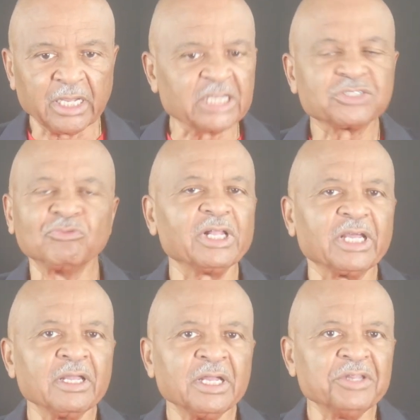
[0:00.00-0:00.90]
it's
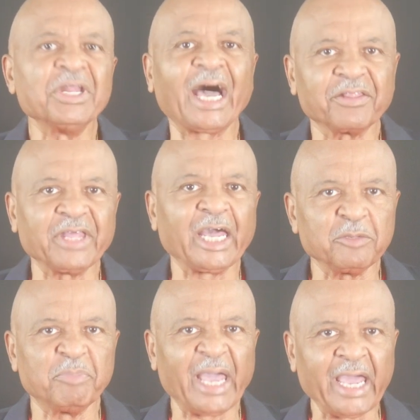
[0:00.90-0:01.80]
really not
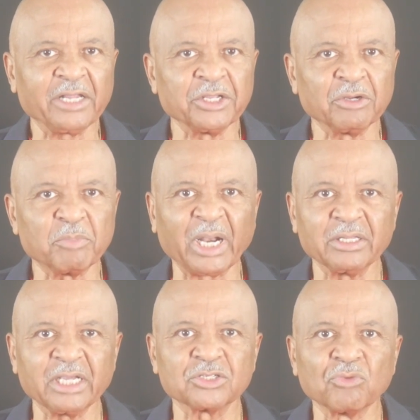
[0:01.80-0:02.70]
that bad, you know,
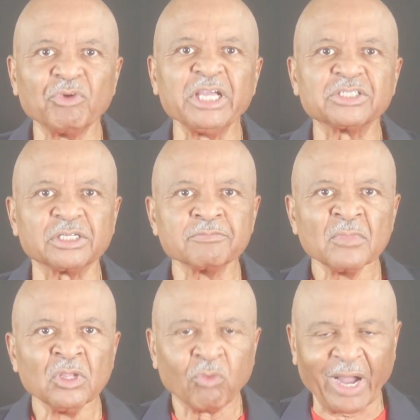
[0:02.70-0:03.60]
but there's a reason
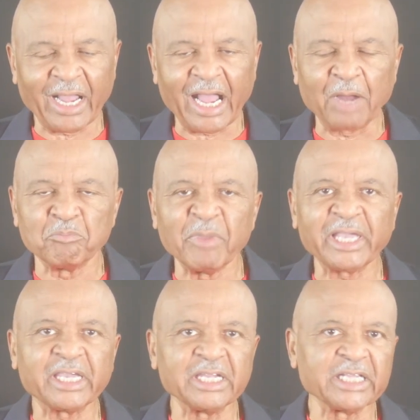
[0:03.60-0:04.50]
why I'm
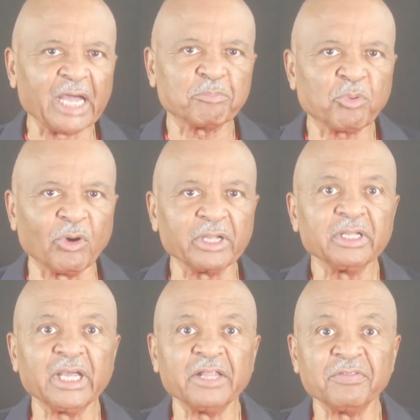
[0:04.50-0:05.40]
making that
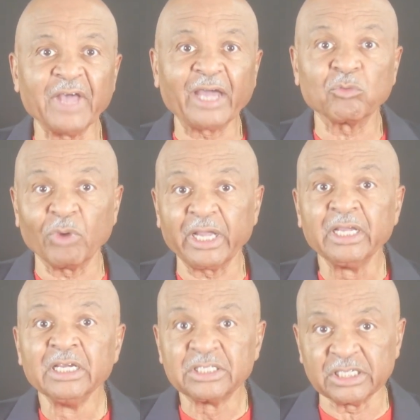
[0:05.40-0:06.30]
point in that
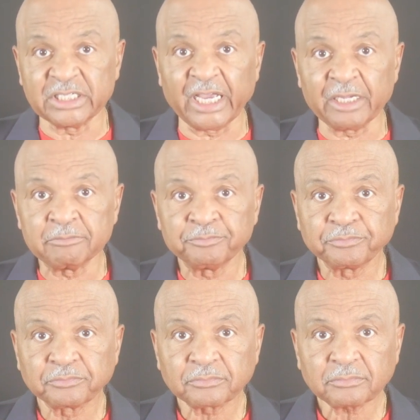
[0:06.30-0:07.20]
way today.
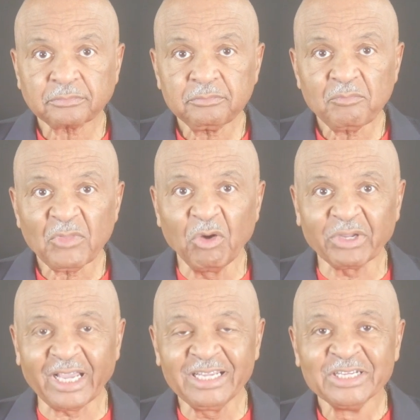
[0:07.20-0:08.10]

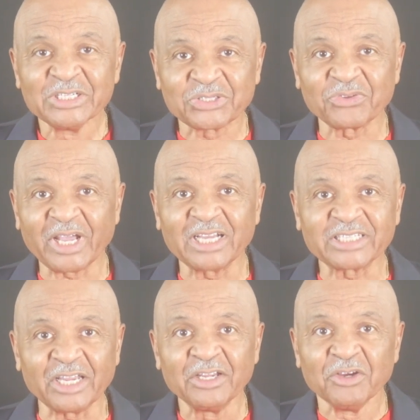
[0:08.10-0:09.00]
Okay, so there's
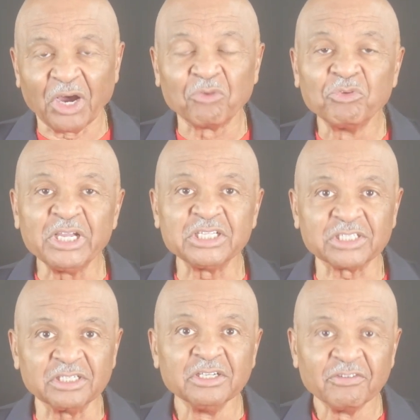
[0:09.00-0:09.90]
a
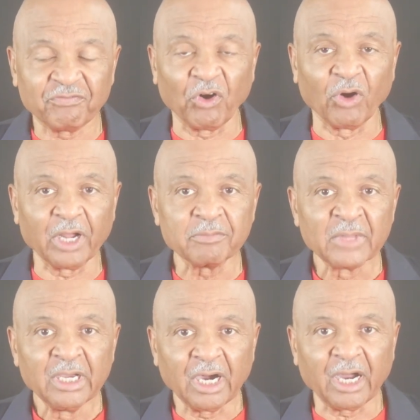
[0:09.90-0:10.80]
reason for
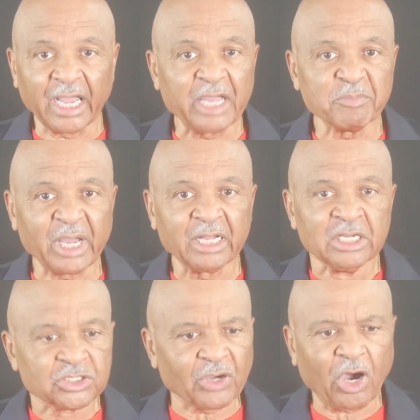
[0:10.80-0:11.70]
it. Amen.
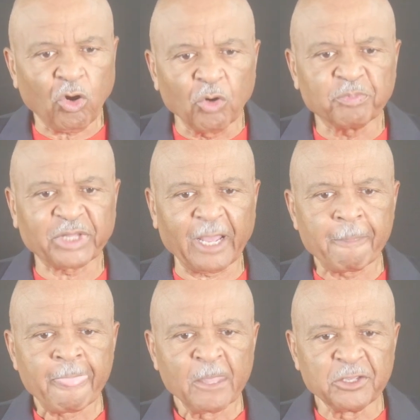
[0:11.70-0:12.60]
So I hope
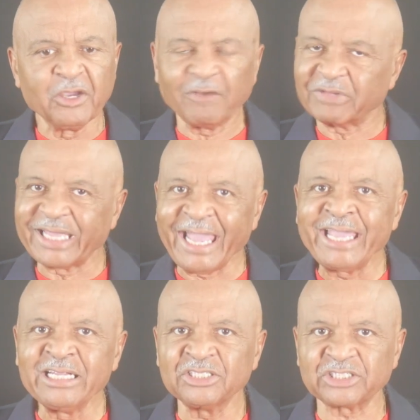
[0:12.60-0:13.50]
that you have
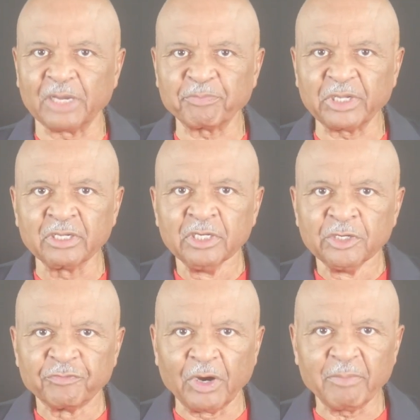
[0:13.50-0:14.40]
gained something
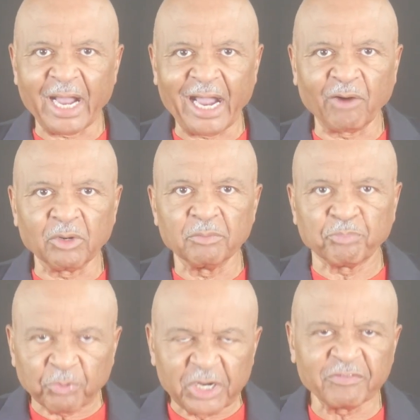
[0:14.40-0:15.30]
from our
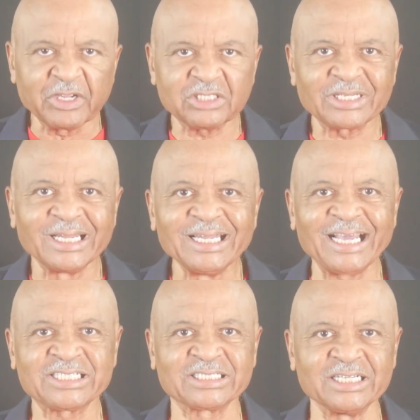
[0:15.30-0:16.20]
previous
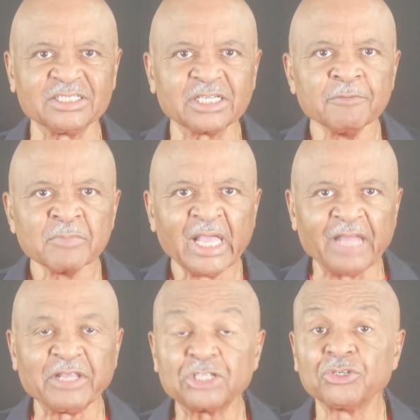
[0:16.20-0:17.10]
lessons and
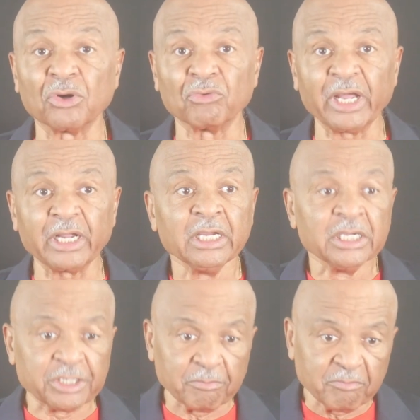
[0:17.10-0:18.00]
that you are ready
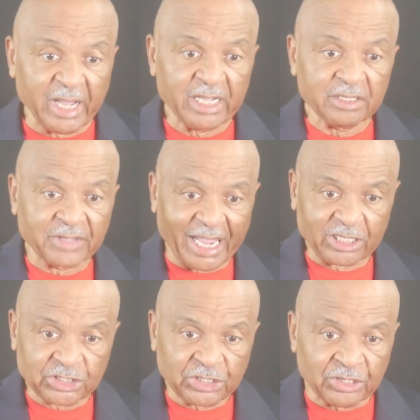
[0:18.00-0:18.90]
to make
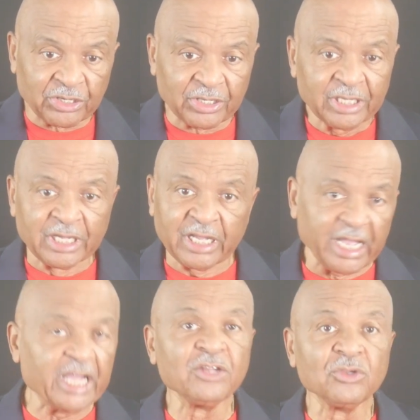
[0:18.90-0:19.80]
that turn
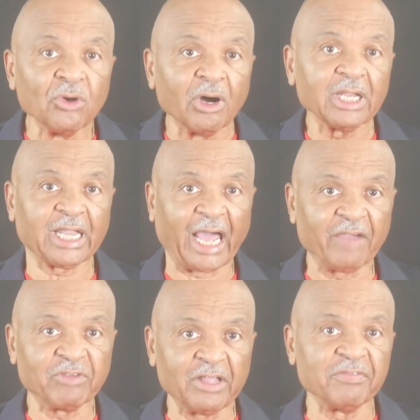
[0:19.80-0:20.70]
in your
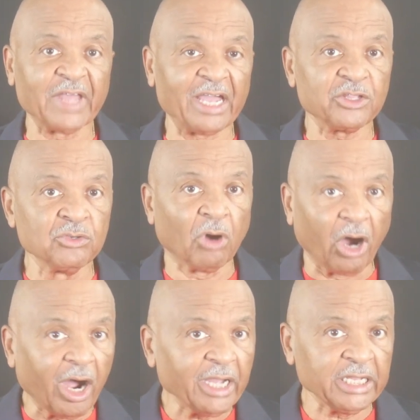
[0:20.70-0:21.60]
life and that you
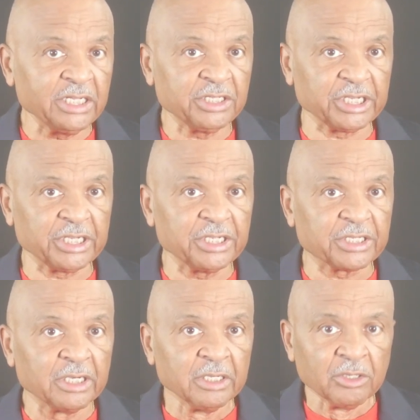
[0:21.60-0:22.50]
are
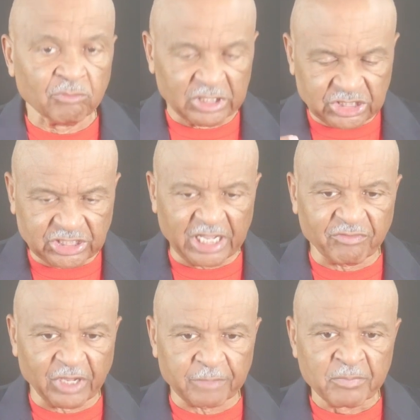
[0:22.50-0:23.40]
indeed
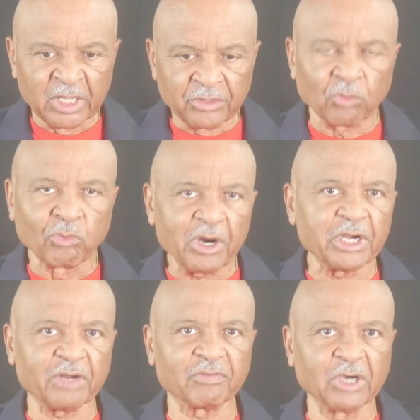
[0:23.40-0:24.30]
receiving the
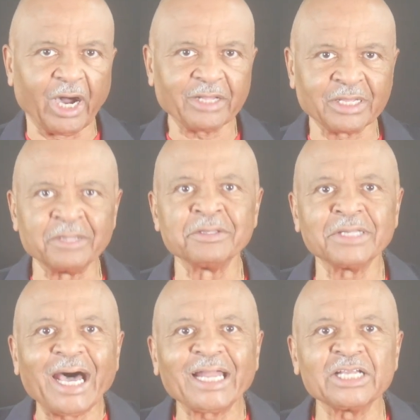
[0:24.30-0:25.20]
Word of God, the
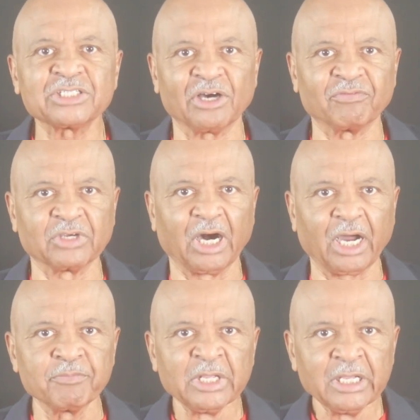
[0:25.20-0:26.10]
knowledge of
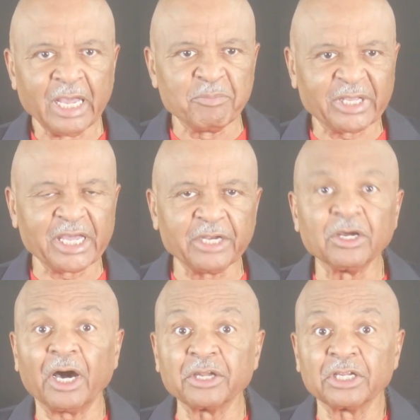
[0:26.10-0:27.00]
God, and beginning
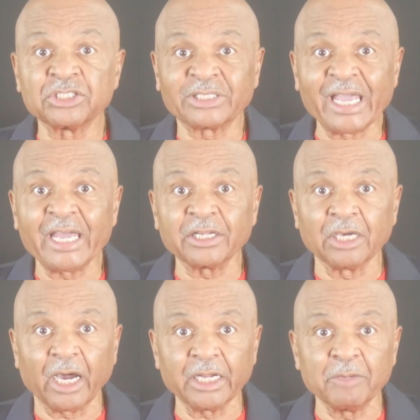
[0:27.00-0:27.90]
to understand
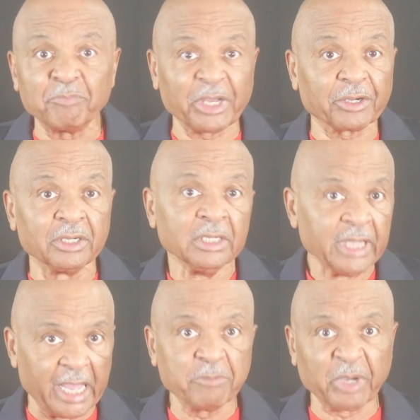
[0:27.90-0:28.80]
God in bigger
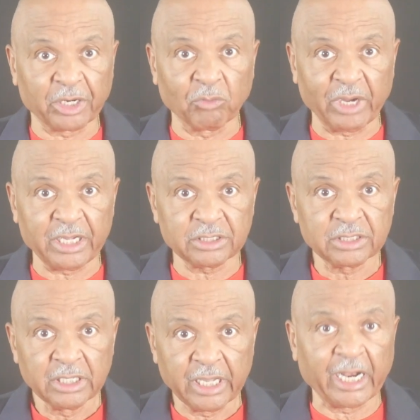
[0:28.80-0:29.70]
and better
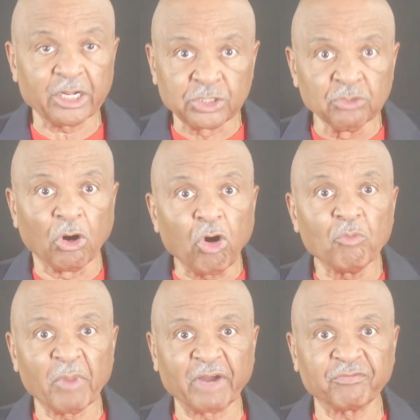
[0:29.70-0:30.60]
ways. And I do
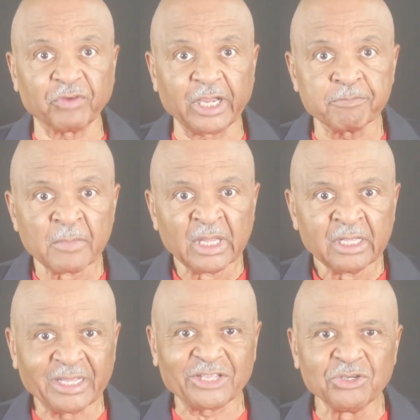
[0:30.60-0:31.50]
hope, my friend,
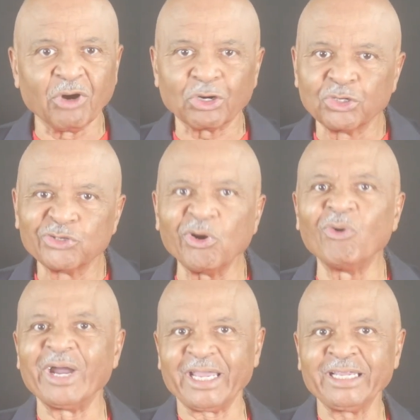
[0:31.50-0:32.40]
that you are
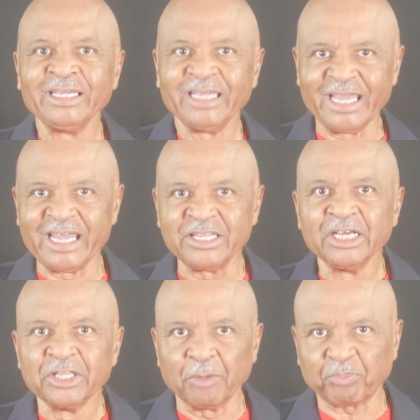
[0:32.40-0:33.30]
growing
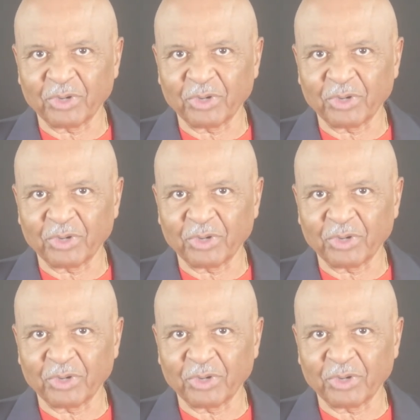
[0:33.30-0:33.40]
in the